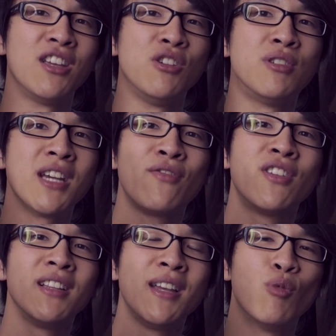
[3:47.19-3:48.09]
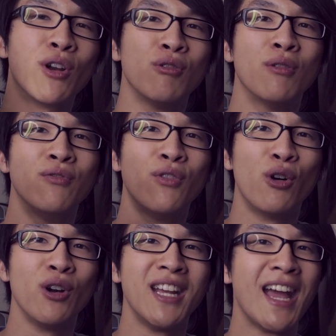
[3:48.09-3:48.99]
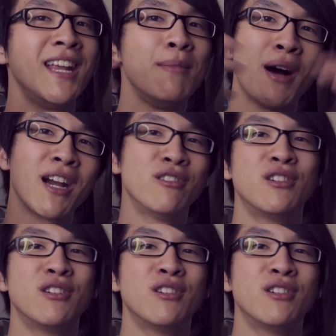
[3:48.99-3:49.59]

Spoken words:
you definitely want to avoid any micro